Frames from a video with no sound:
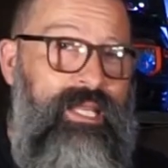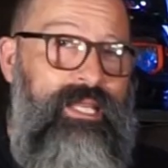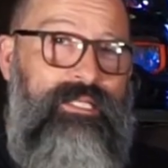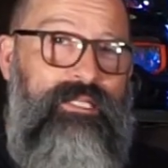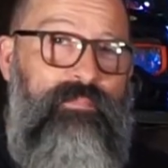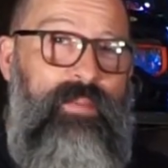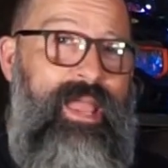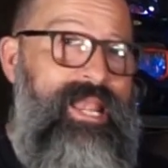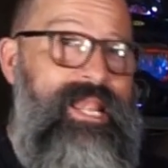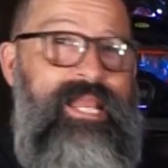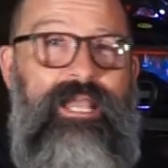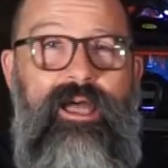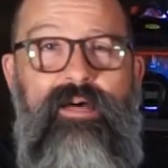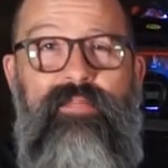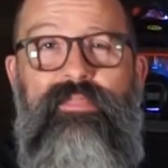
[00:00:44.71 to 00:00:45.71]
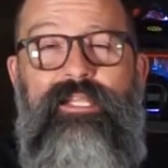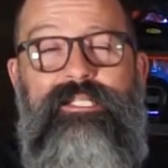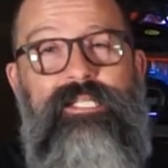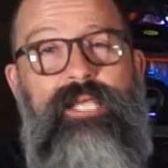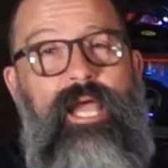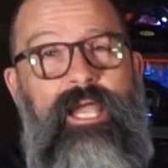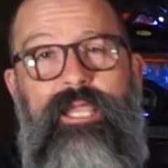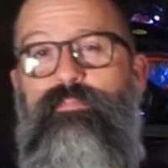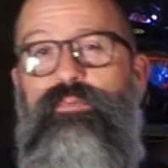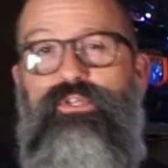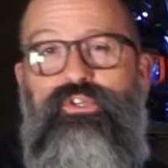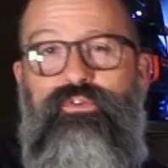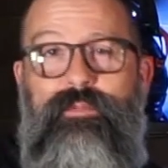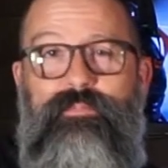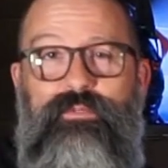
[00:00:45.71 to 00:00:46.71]
depending on the type of
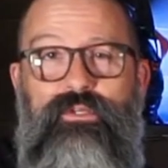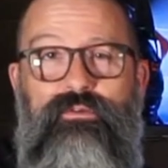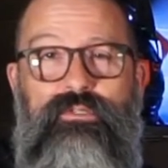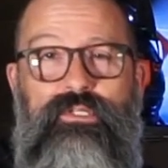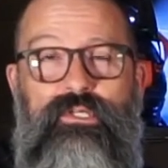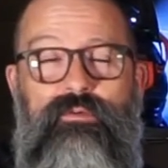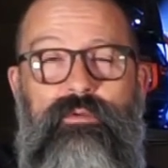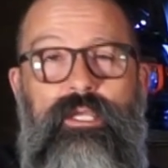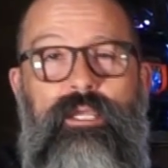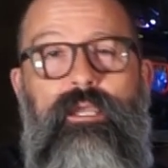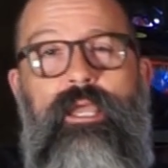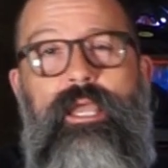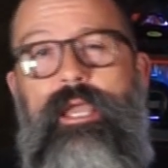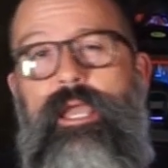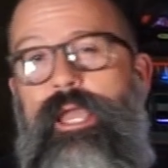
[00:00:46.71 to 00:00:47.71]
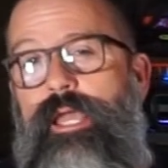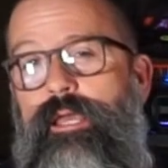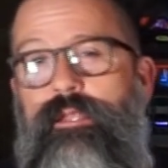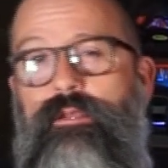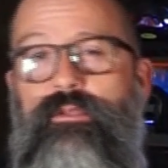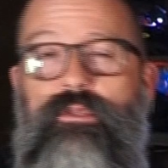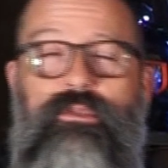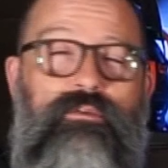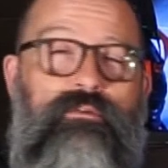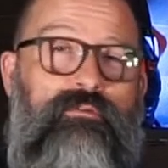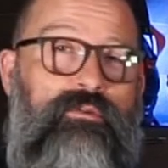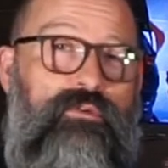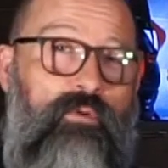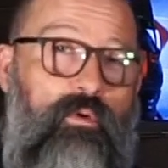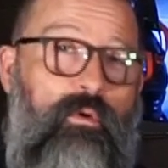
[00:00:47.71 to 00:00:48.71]
trips you're doing and
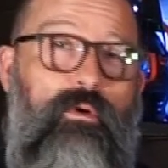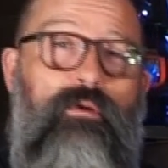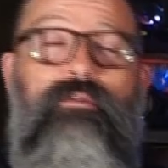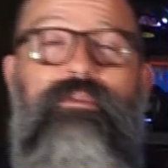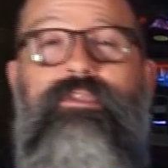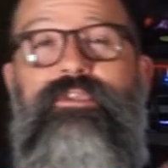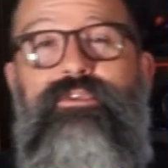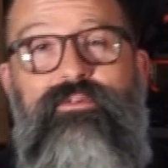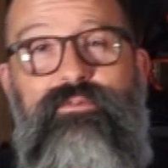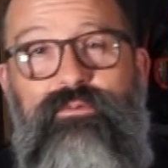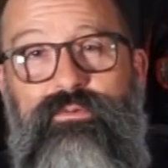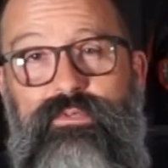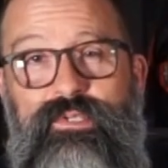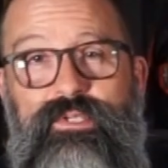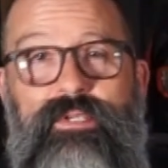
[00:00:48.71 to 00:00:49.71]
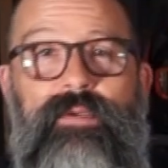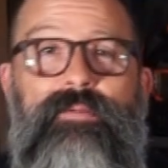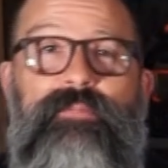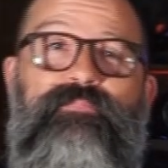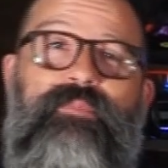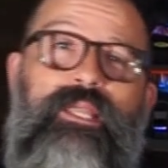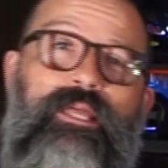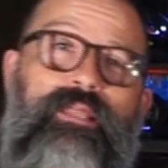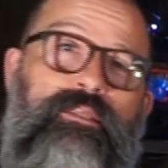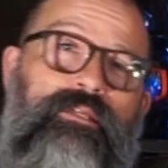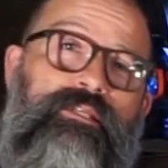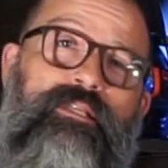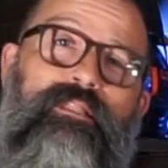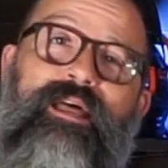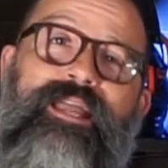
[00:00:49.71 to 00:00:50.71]
your use, the
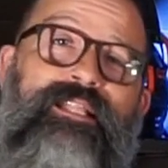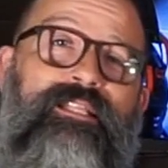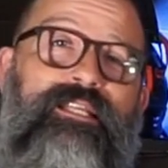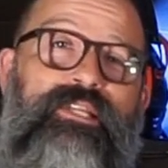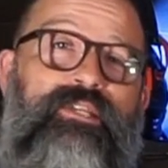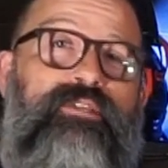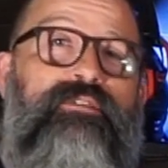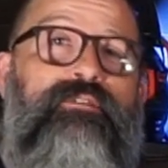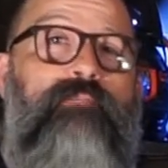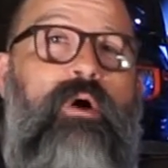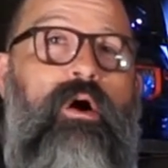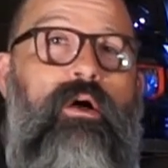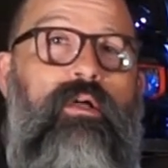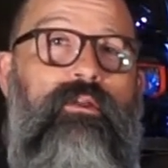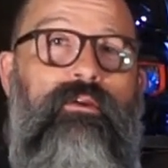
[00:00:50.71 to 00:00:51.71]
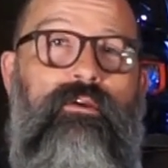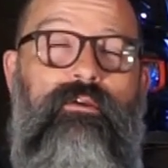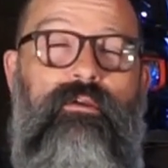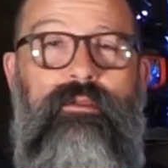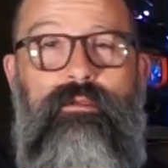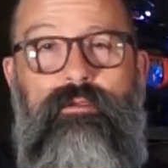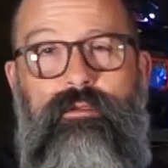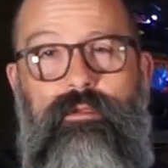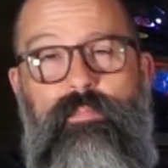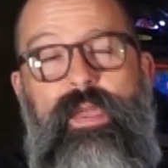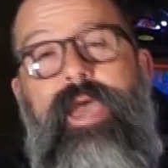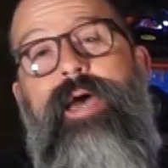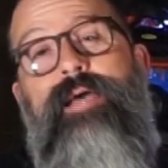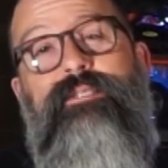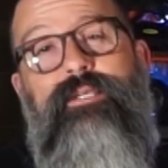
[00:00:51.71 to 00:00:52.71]
slightly smaller
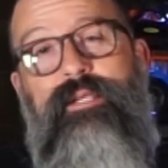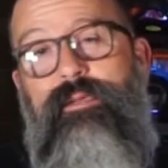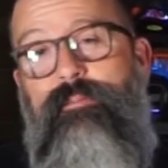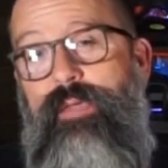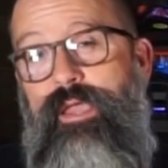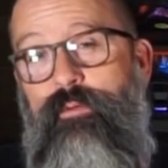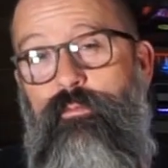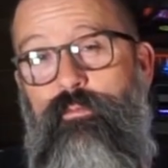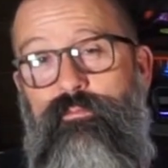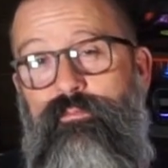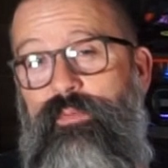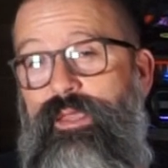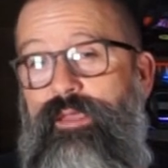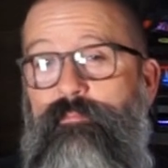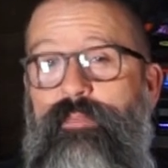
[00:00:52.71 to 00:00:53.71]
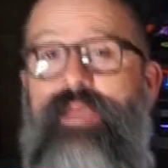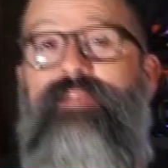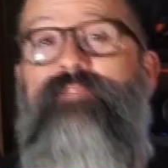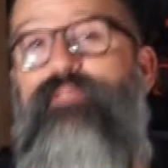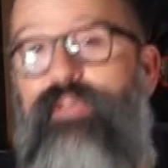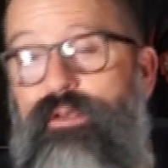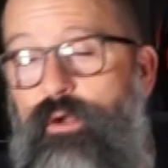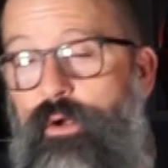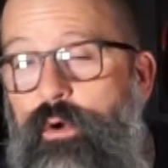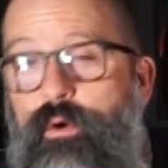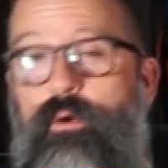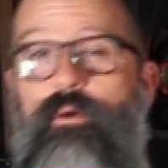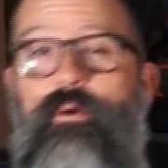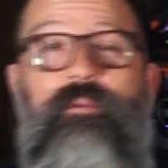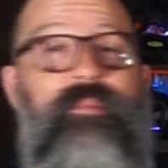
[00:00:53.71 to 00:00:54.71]
capacity may be a benefit
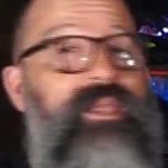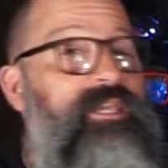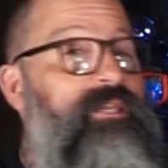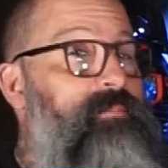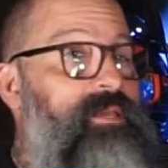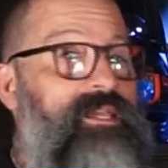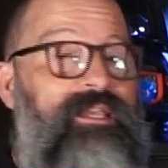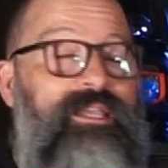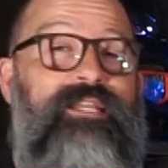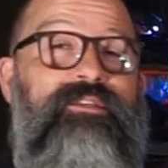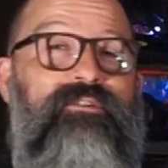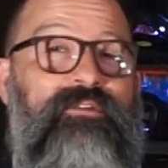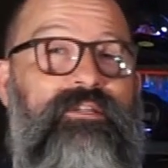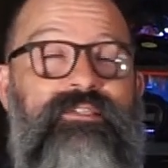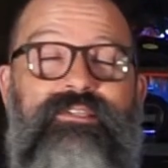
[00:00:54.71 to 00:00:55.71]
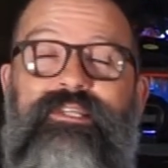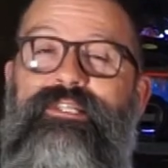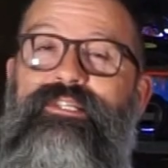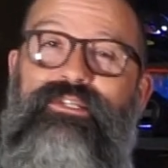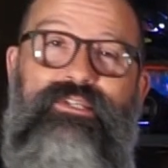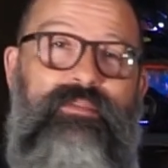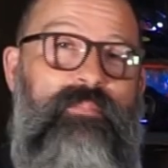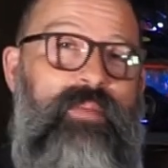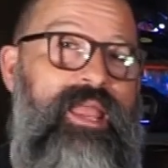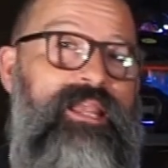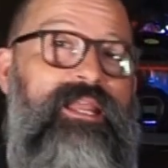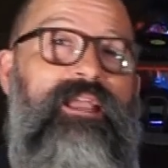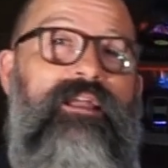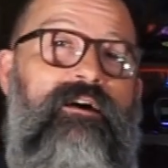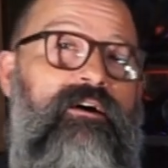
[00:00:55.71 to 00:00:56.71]
or it may could be a hindrance, just
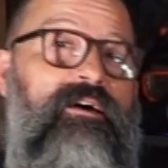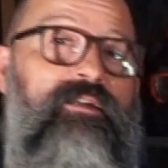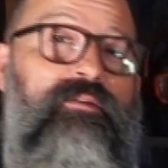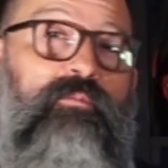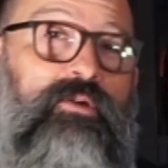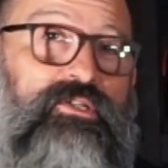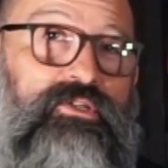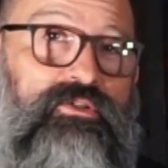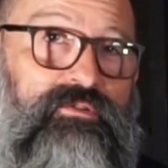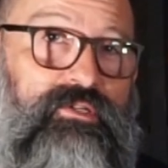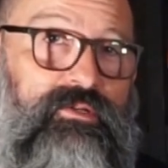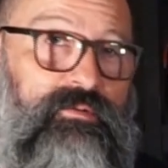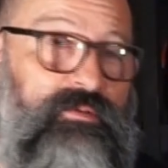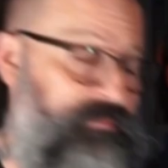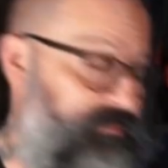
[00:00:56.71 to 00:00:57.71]
depending on what you're doing.